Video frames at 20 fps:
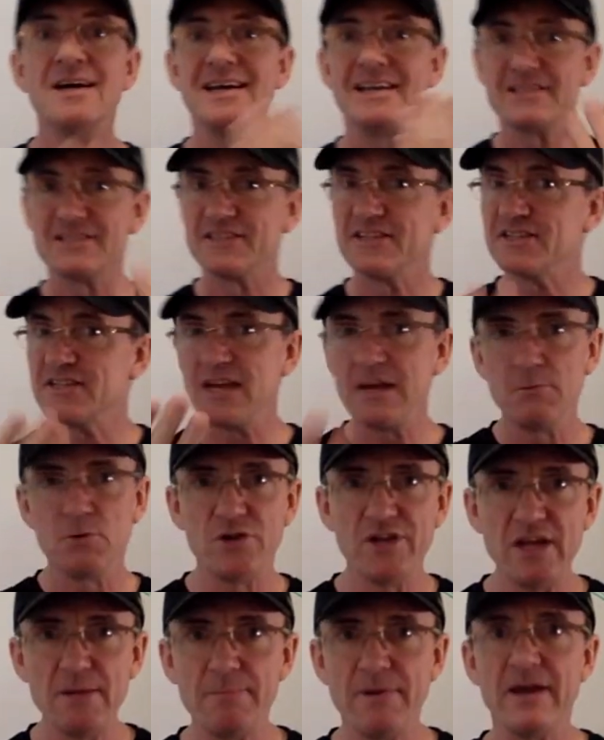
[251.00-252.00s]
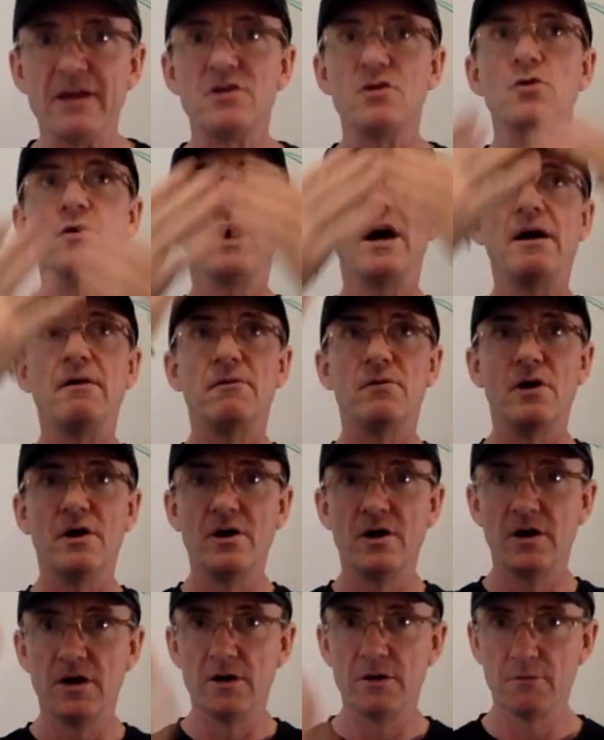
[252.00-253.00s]
It's the same on eBay. You have
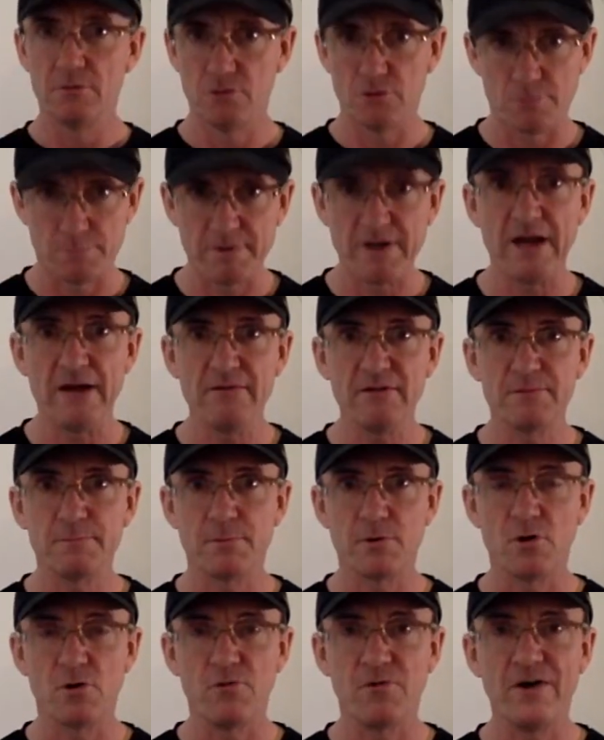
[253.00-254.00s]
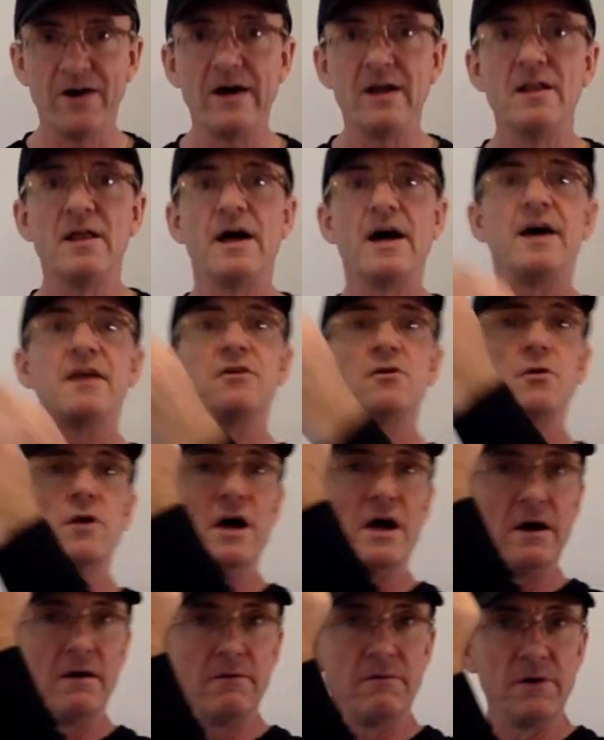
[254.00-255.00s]
your private profile and you
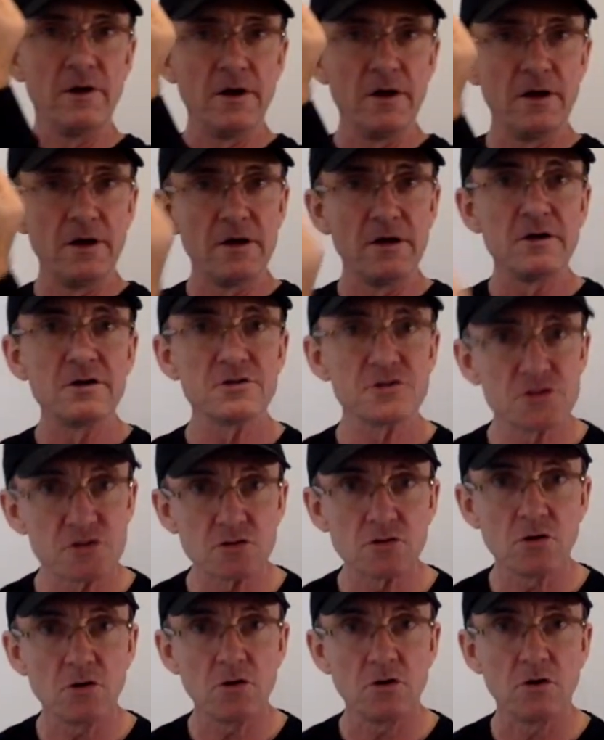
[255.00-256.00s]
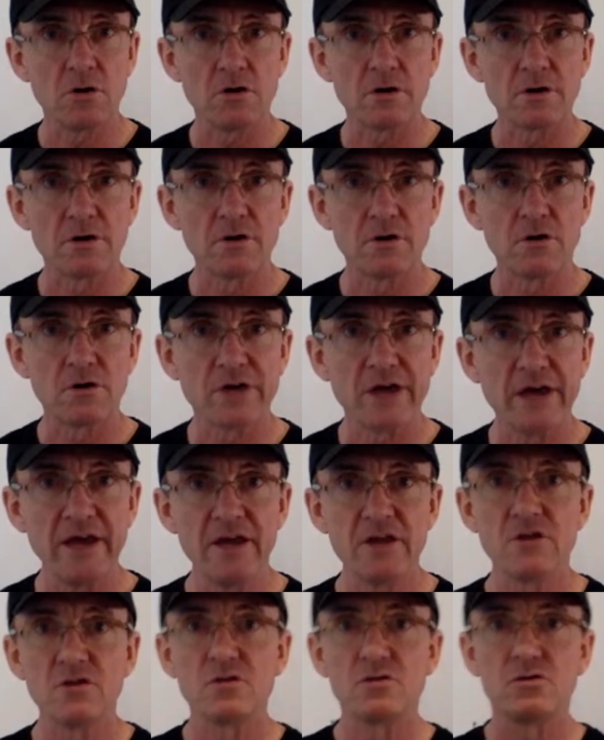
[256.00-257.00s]
have store,
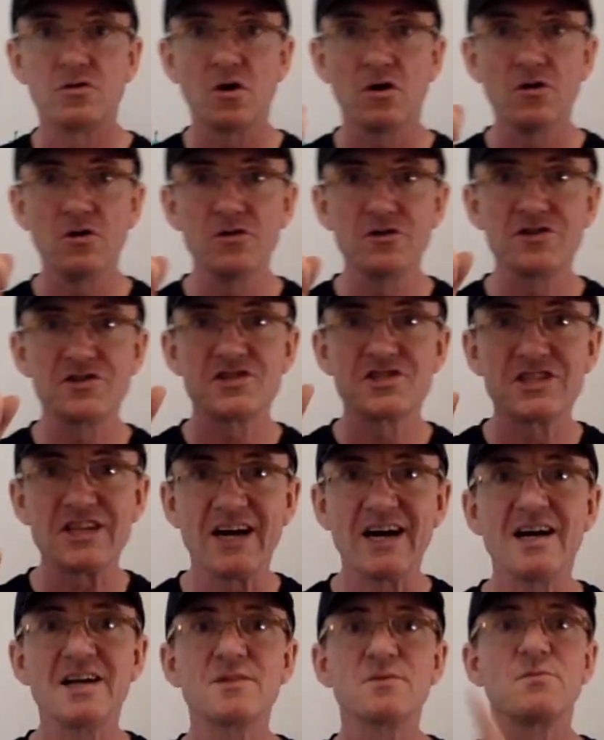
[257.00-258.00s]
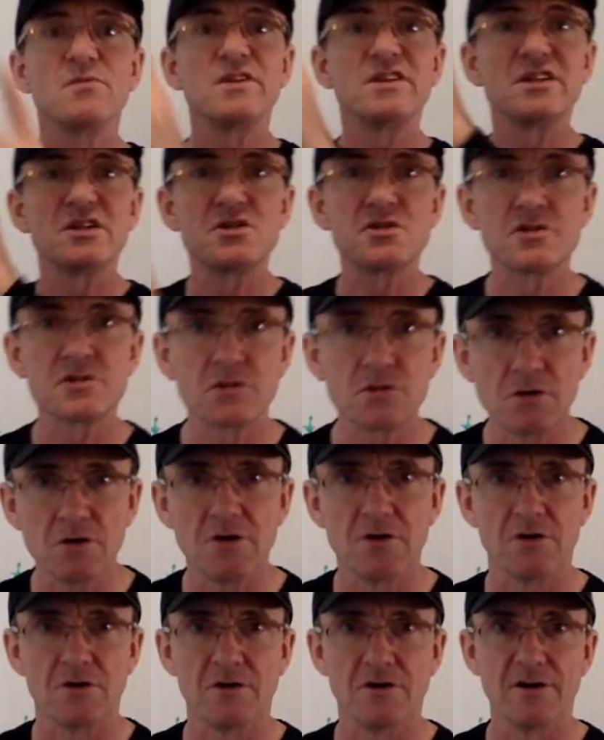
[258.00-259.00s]
okay? Don't start with the
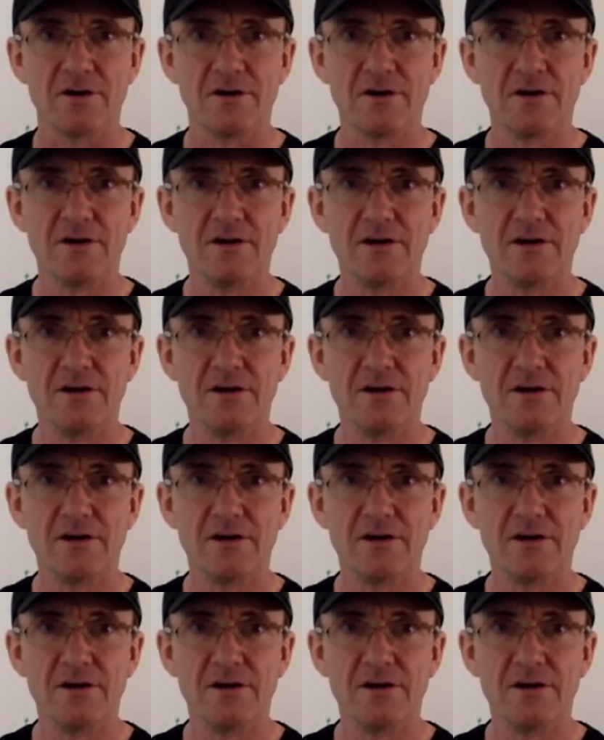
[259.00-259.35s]
store.